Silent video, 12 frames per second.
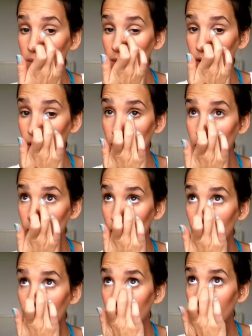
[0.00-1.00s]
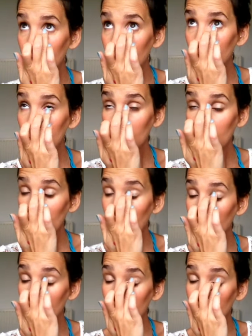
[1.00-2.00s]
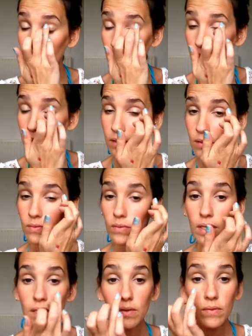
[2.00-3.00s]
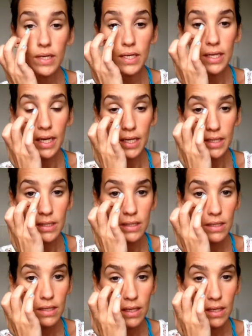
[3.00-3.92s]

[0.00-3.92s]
Just right there on the tear gland as well. It's really, really nice.